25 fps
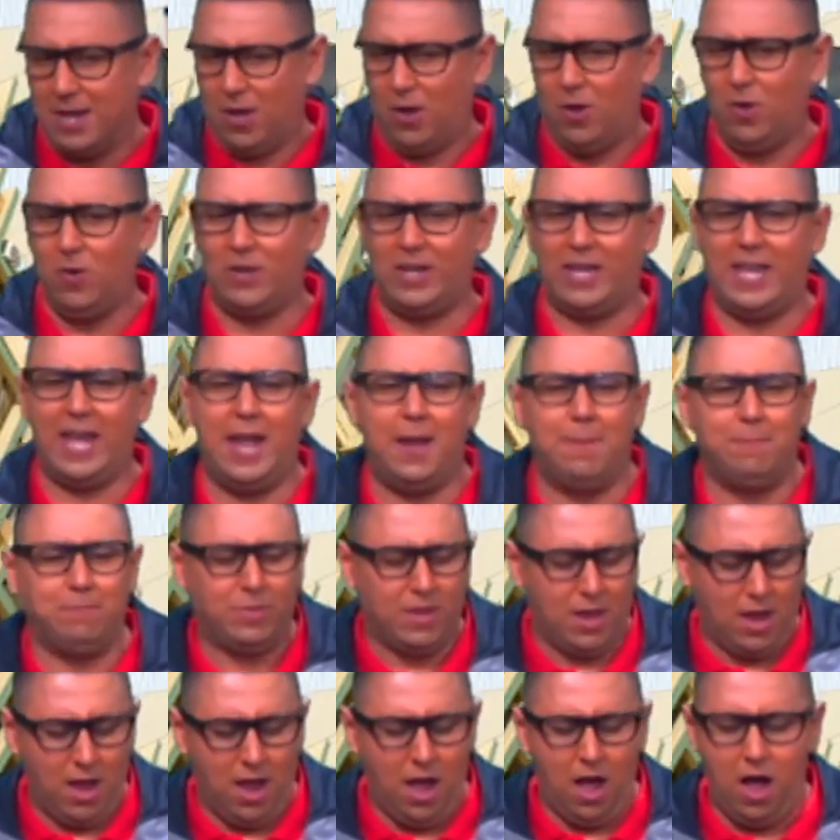Okay,
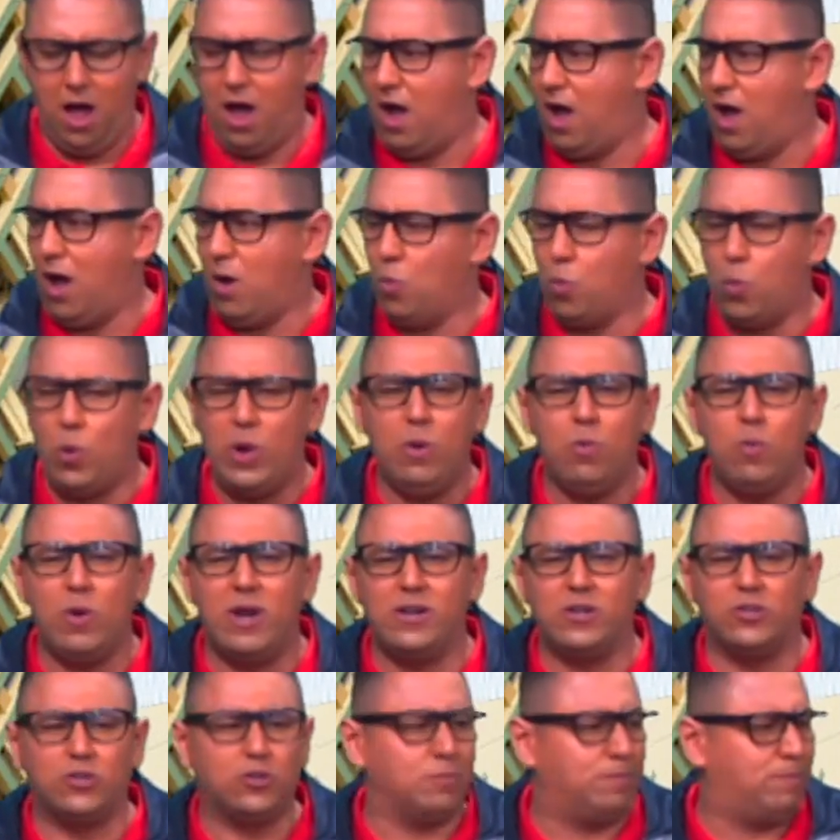we
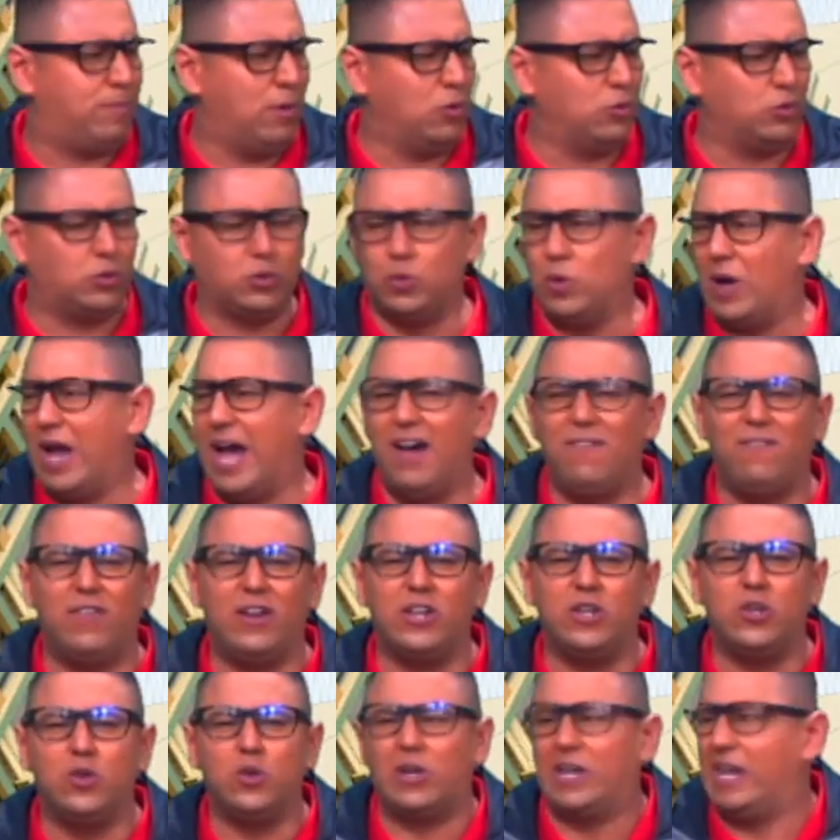were supposed to have a
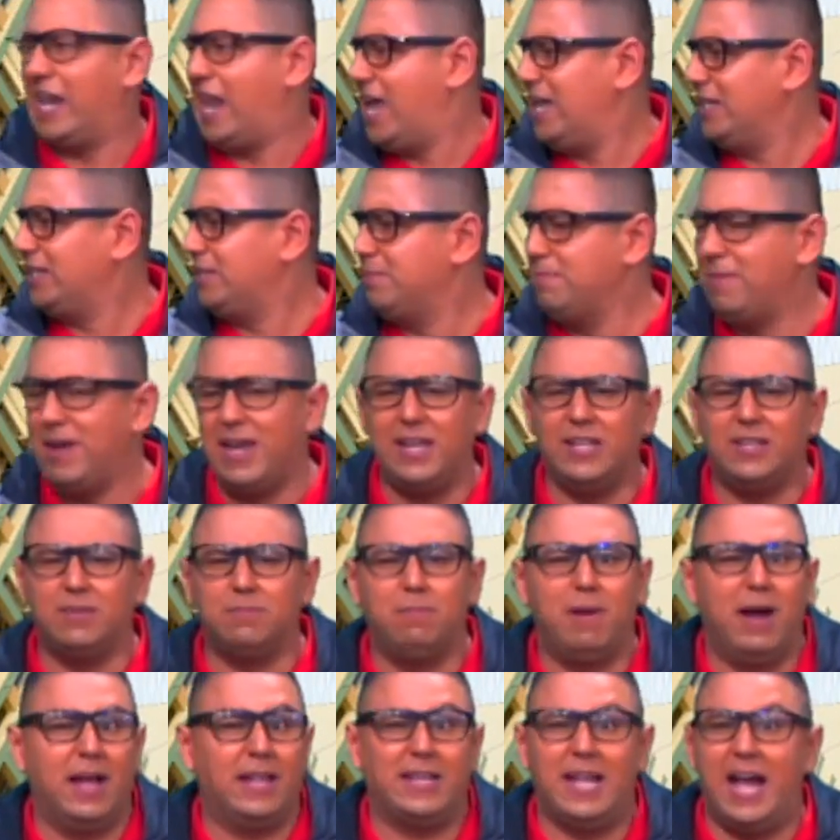new classmate,
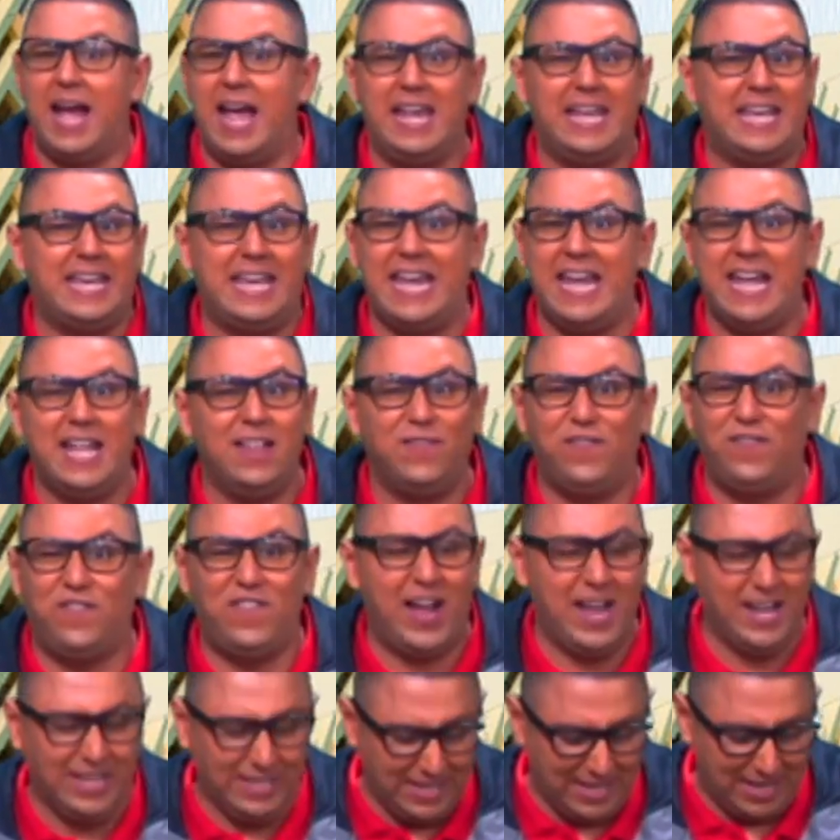but I can't
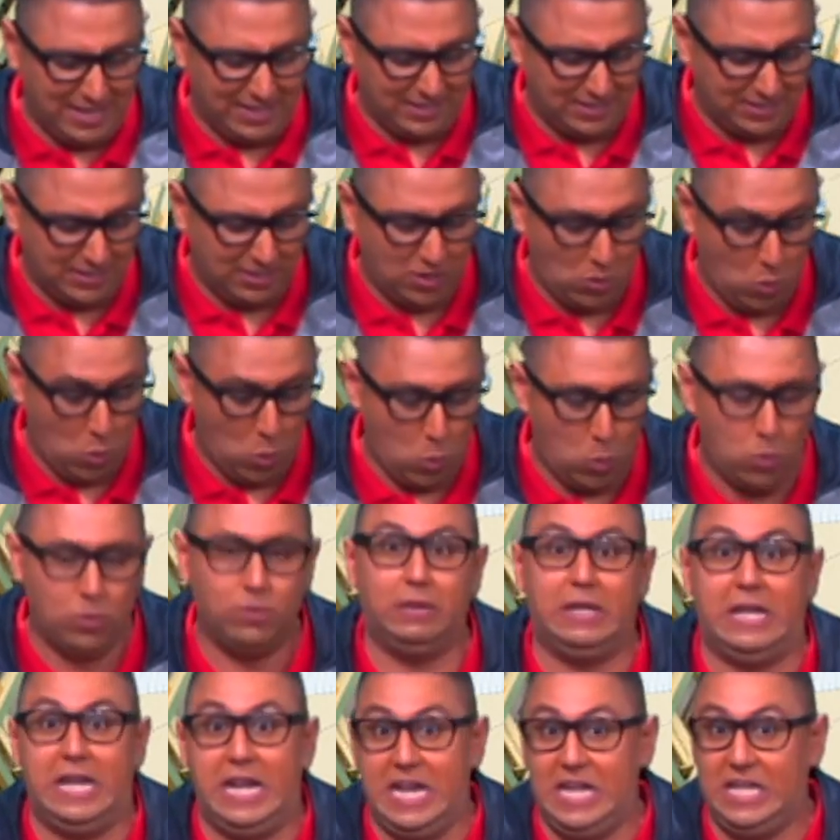find it.
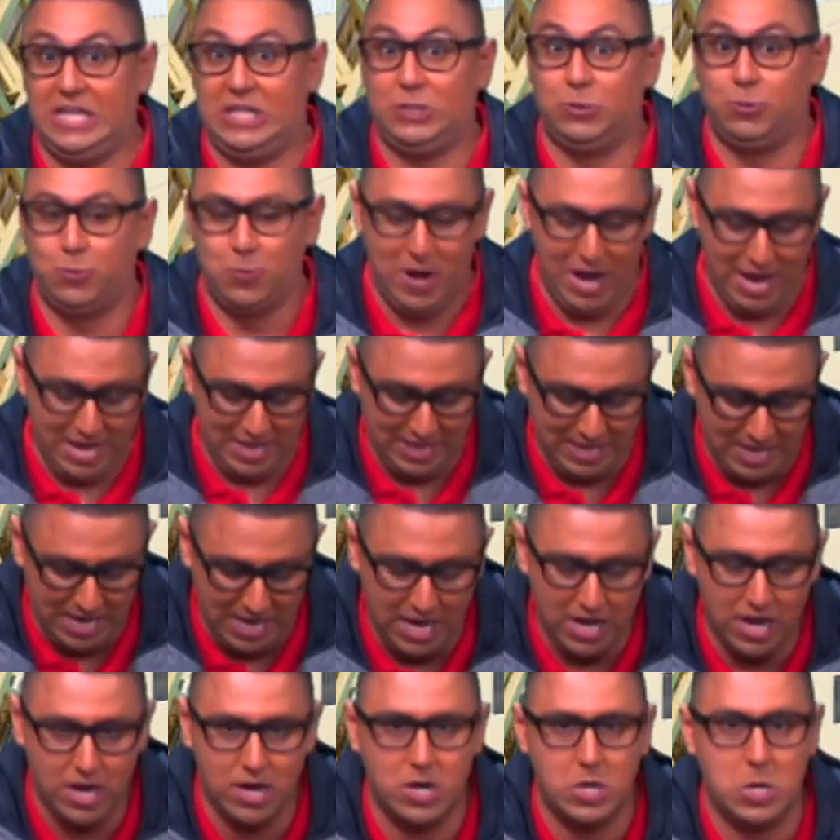It's right
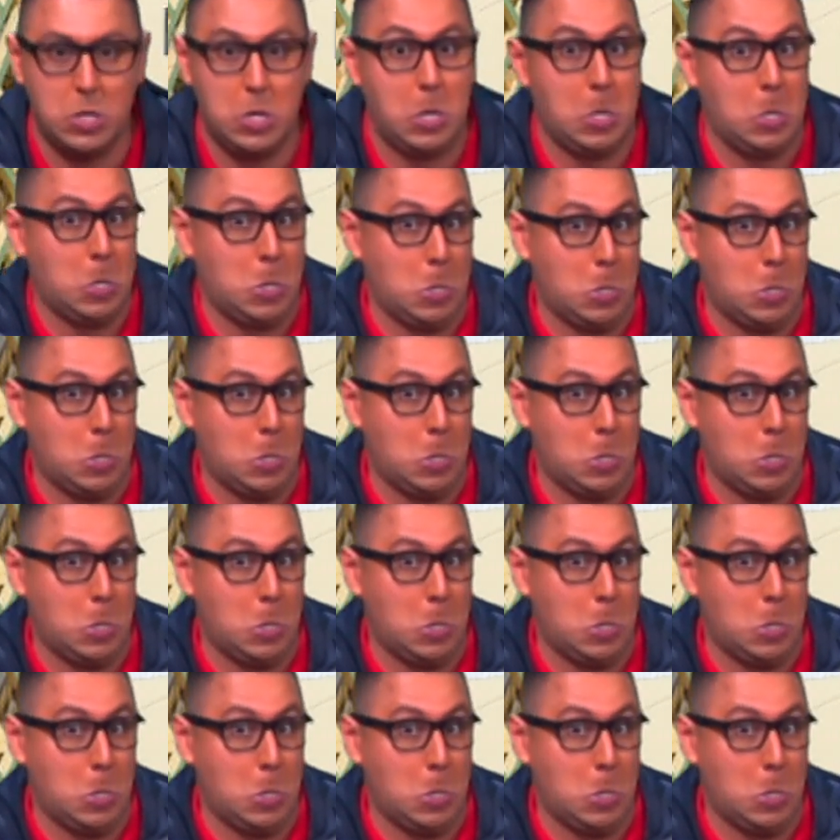here.